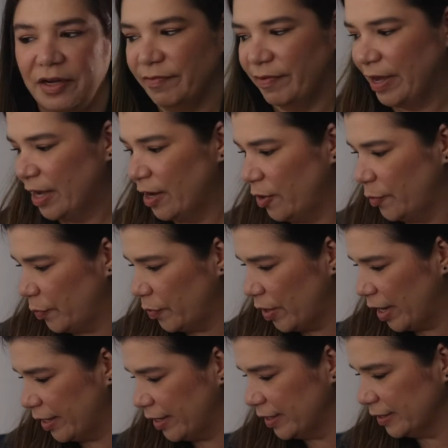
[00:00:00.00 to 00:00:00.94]
of hair
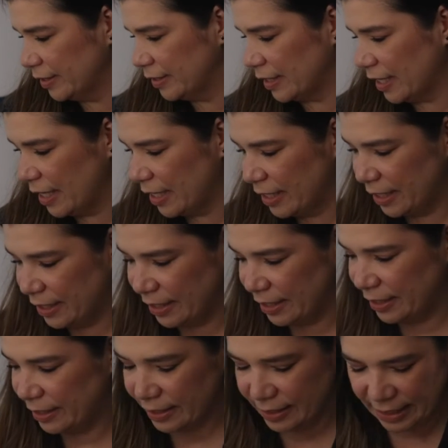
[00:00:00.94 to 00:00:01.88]
products and I
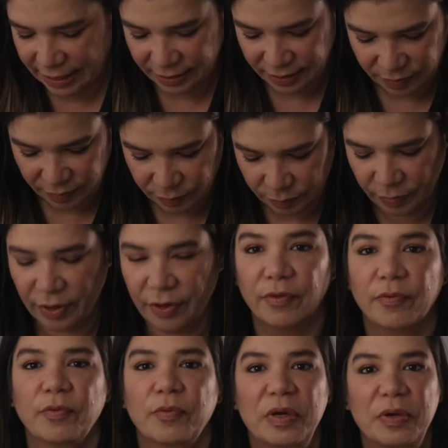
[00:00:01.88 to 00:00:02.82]
think that that's
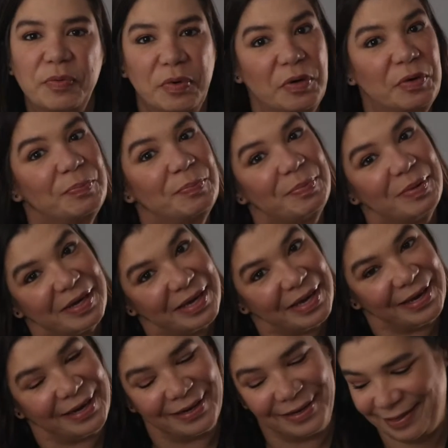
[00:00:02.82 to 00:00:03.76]
where we will
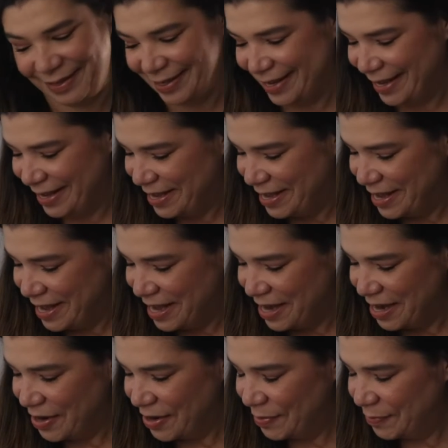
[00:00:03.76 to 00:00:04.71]
begin.
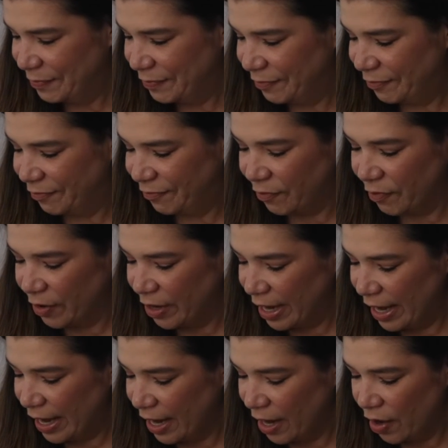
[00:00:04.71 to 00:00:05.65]
Um, for
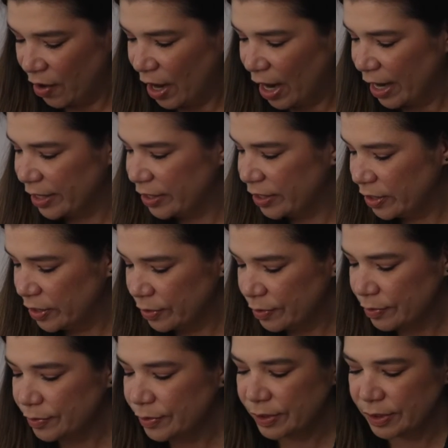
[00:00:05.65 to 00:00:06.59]
hair, I
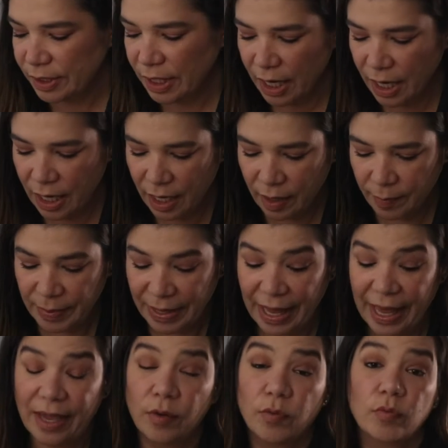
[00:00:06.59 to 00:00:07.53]
used up
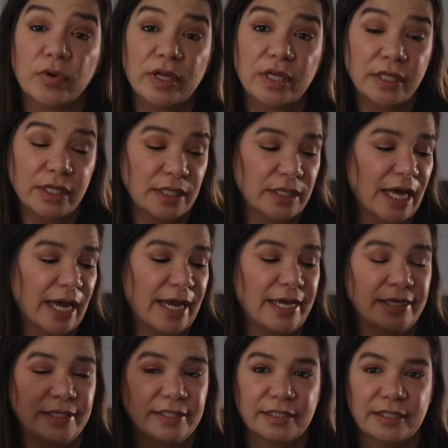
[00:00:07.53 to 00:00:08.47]
and really
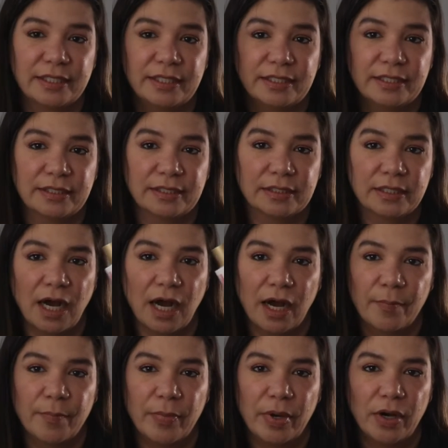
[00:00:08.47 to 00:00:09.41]
liked this
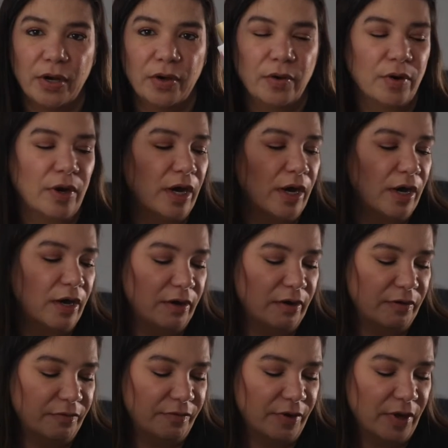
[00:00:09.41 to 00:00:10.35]
combo
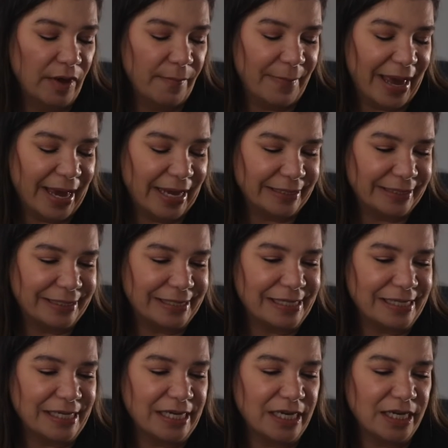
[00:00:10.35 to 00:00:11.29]
of
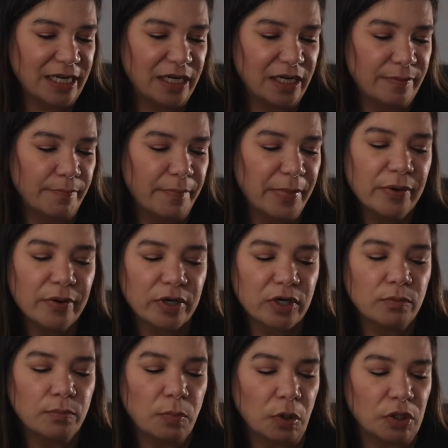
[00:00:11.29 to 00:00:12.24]
Pantene
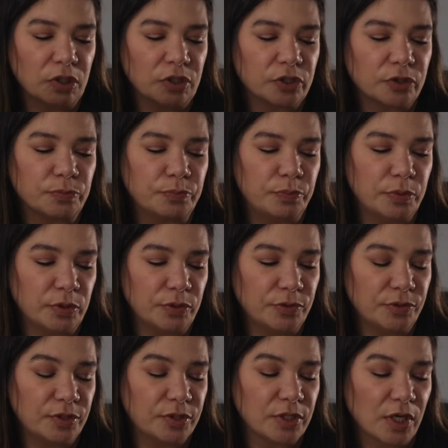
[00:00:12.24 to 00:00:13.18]
Miracle Moisture
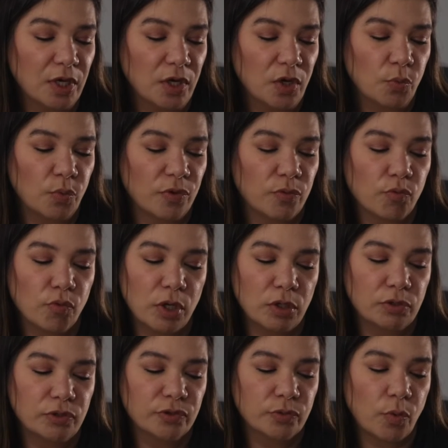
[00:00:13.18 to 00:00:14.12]
Boost with
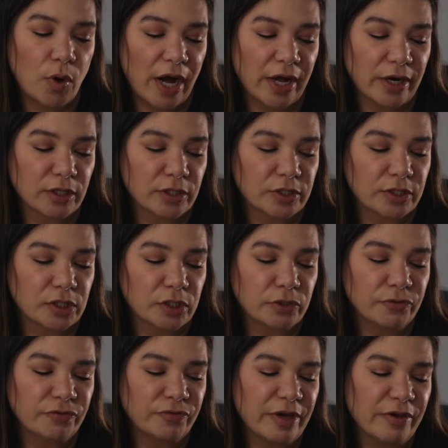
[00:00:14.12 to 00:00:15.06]
Rose Water
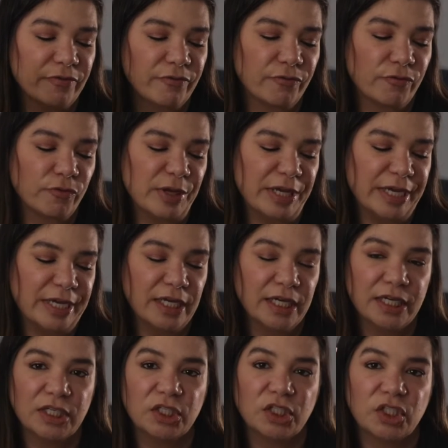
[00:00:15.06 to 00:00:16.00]
Sulfate Free
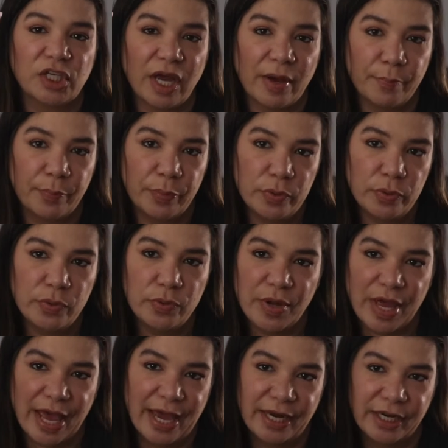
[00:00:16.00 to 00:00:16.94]

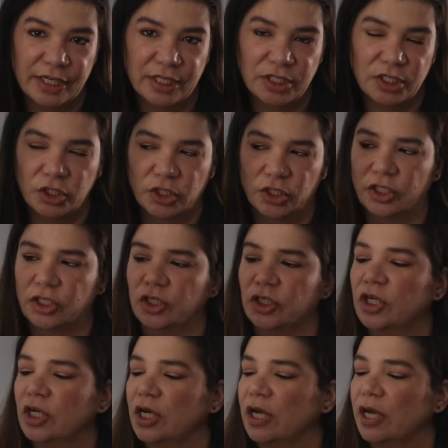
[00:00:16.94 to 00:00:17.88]
shampoo and
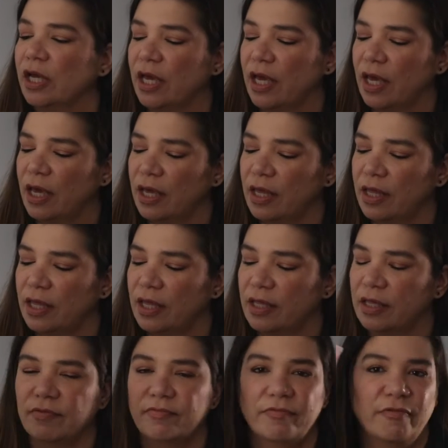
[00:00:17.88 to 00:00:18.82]
conditioner.
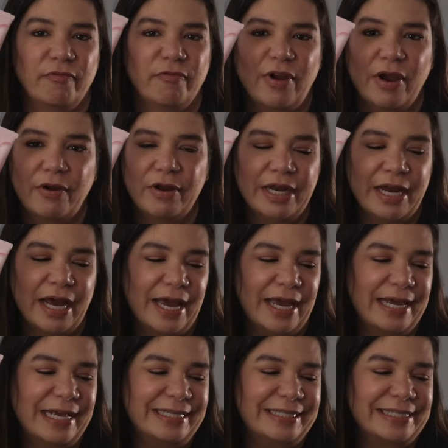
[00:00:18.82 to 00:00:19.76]
Very
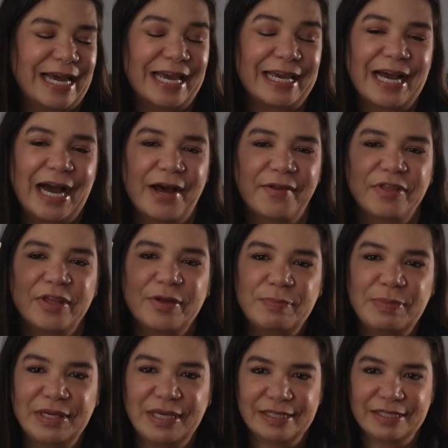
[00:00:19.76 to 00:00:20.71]
nice. I got them
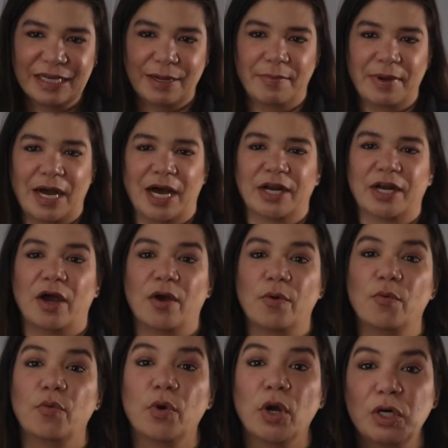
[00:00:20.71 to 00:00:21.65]
because I'm on
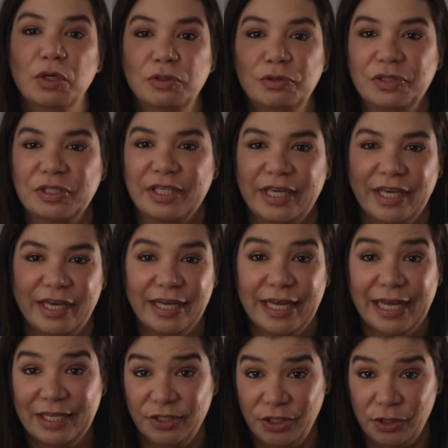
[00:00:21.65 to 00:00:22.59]
a rose
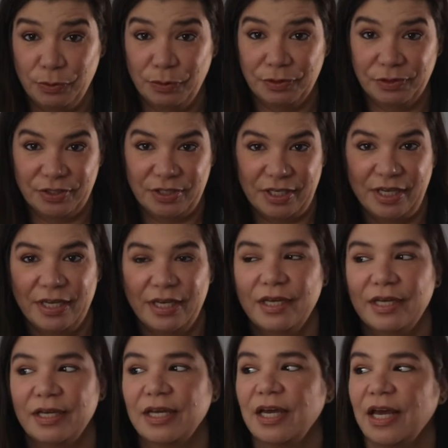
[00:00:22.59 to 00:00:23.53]
kick, as you will
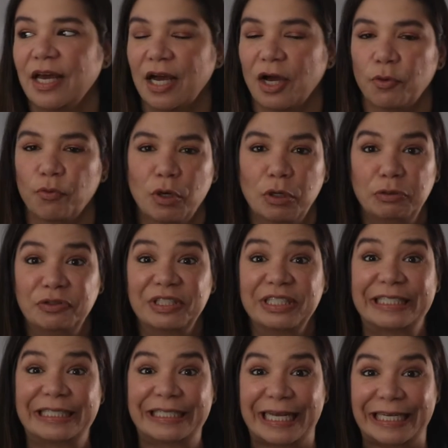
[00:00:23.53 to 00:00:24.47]
see, a
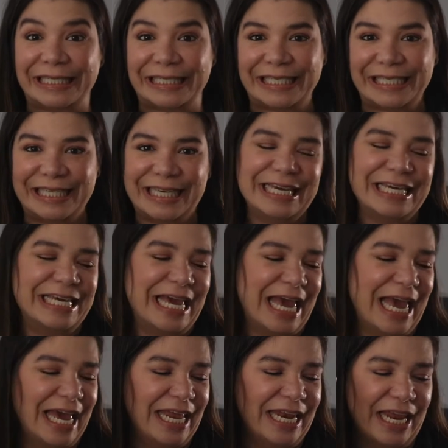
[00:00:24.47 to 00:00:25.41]
rose scent kick,
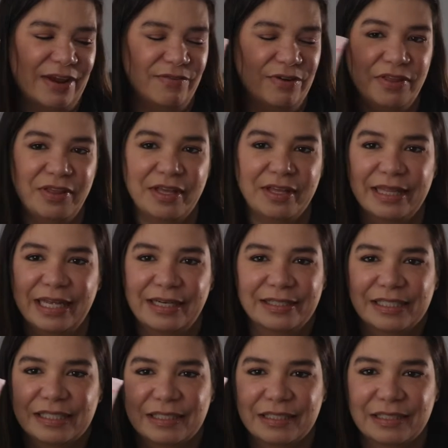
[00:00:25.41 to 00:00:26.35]
and everything that
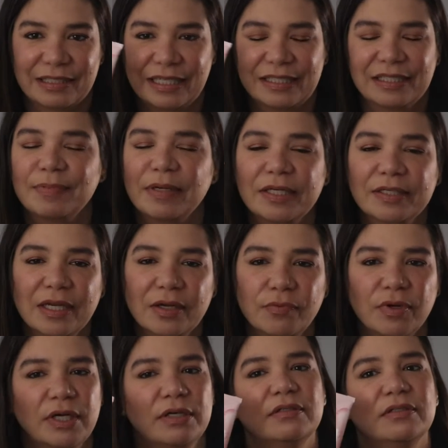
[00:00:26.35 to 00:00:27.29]
is that smells
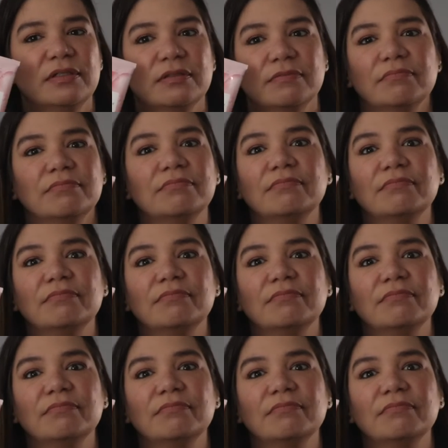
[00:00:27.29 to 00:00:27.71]
like rose,